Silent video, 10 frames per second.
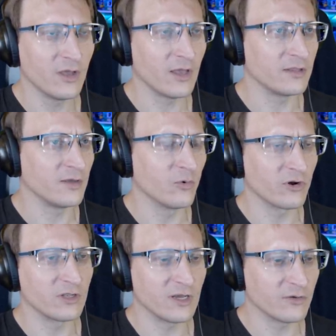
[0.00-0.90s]
and they
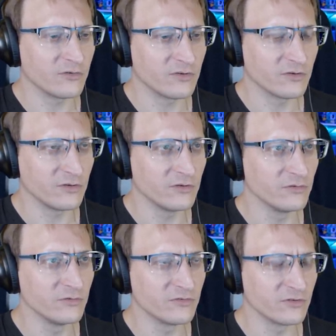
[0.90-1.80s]
weren't allowed to
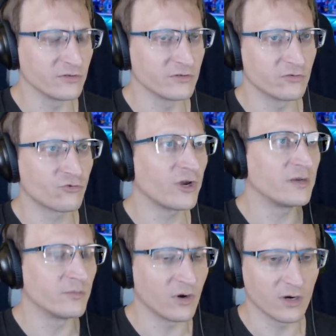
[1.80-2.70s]
use the
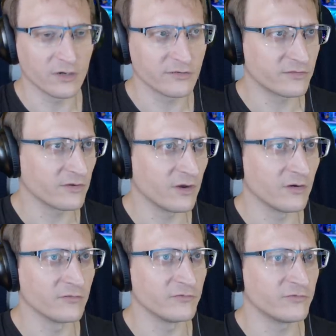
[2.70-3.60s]
trademarks of